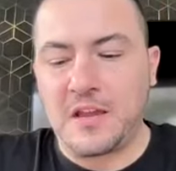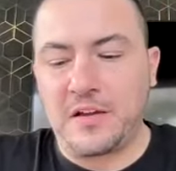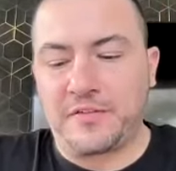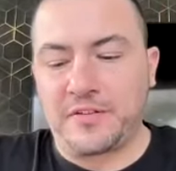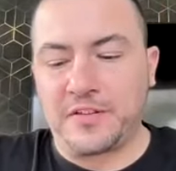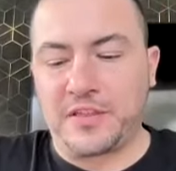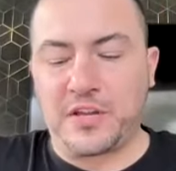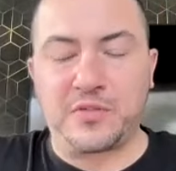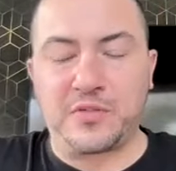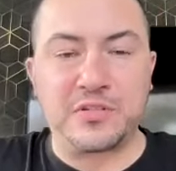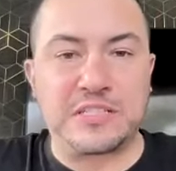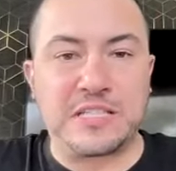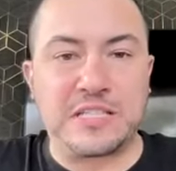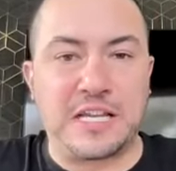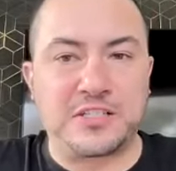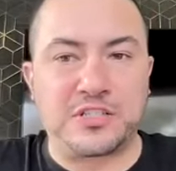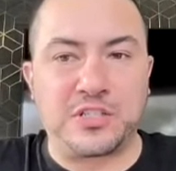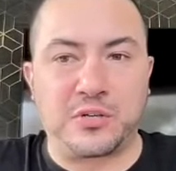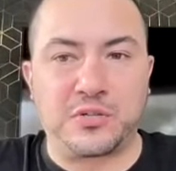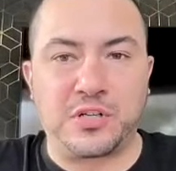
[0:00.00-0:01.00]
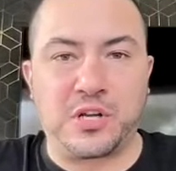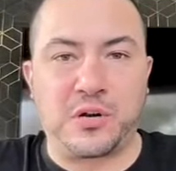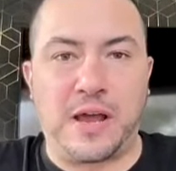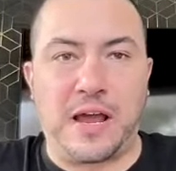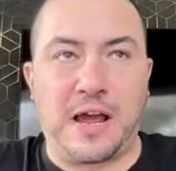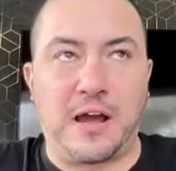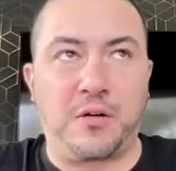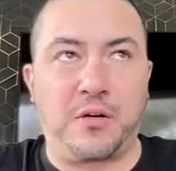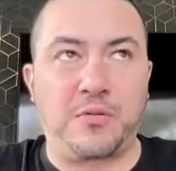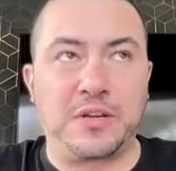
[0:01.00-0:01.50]
For those that don't know
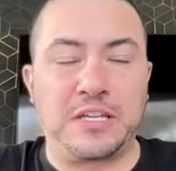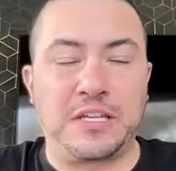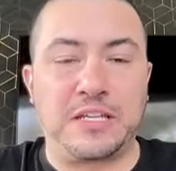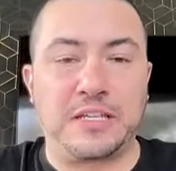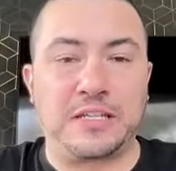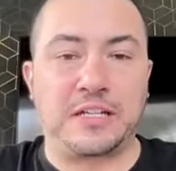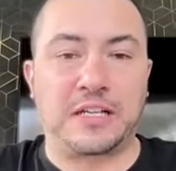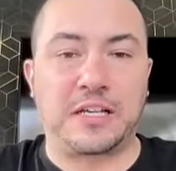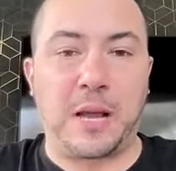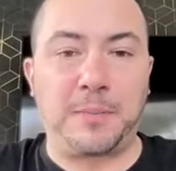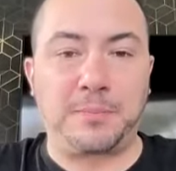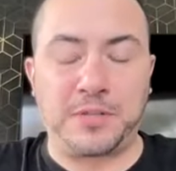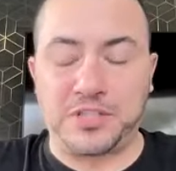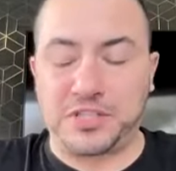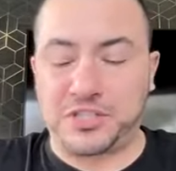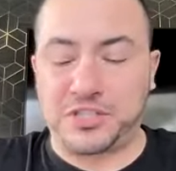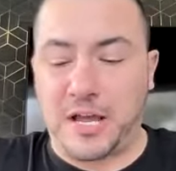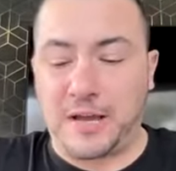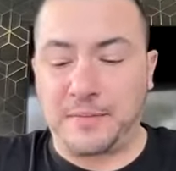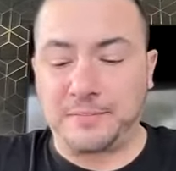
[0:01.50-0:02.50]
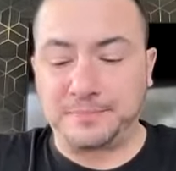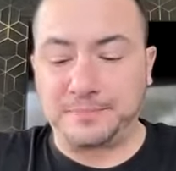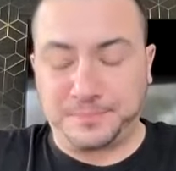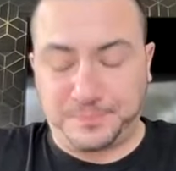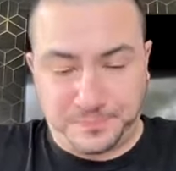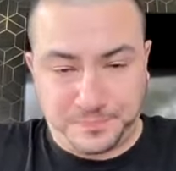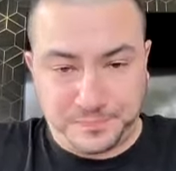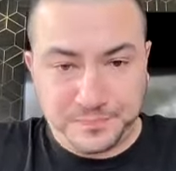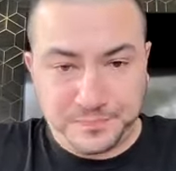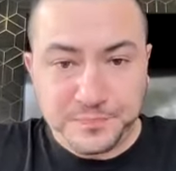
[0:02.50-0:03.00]
how Ian accomplished
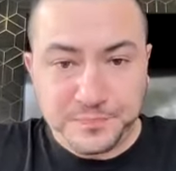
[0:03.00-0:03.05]
that,